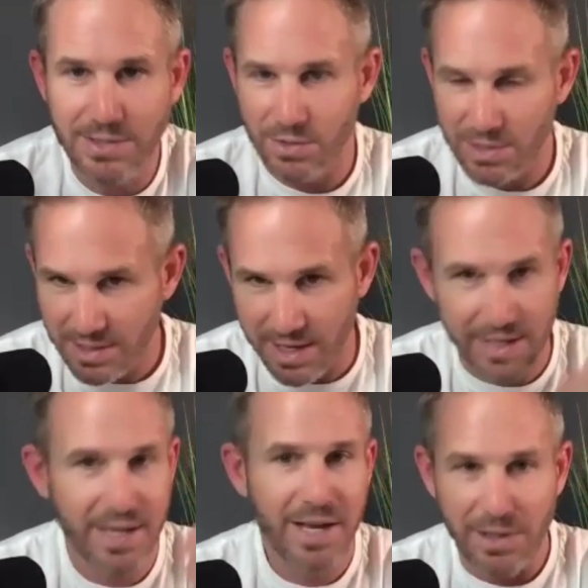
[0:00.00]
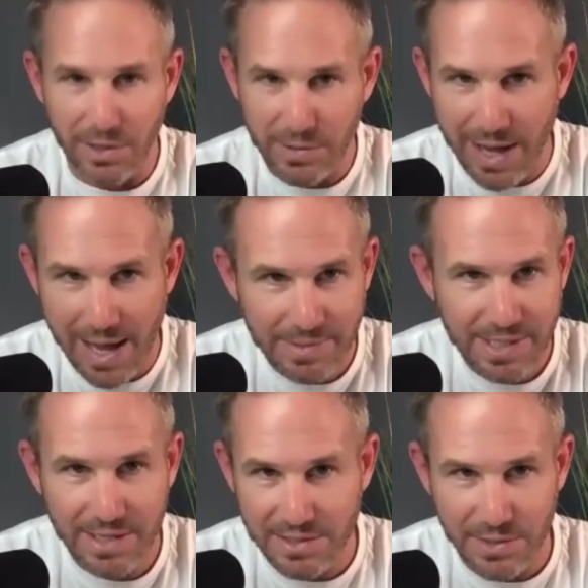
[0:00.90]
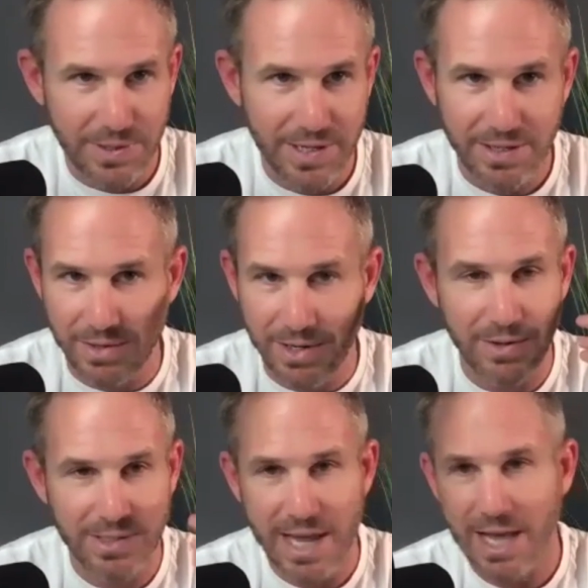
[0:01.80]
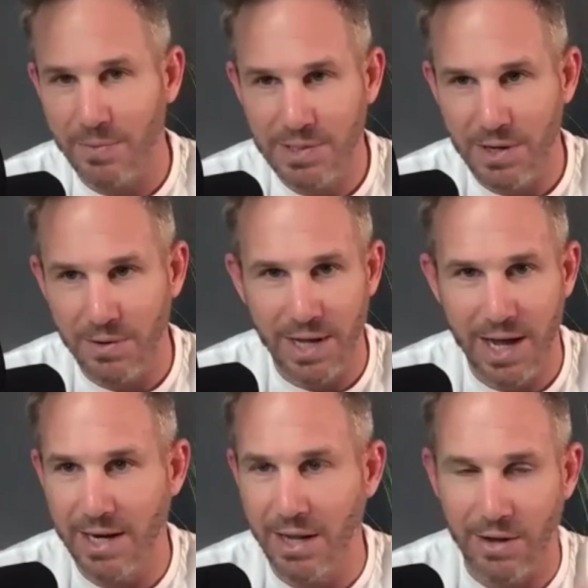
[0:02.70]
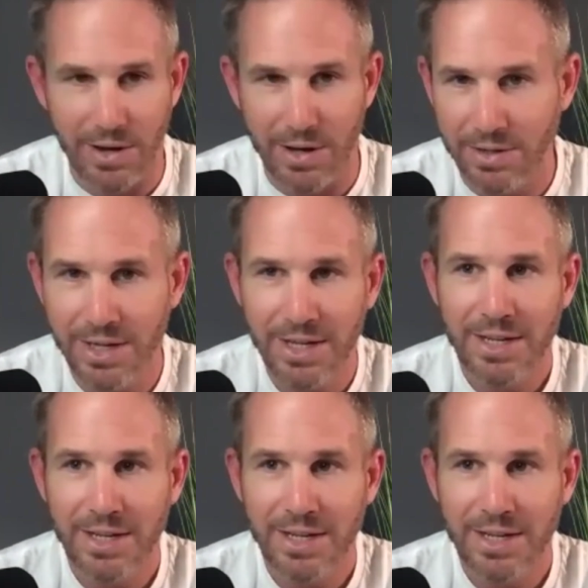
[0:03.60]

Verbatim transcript: So just like look what Amazon's doing, you know exactly what's going on at all,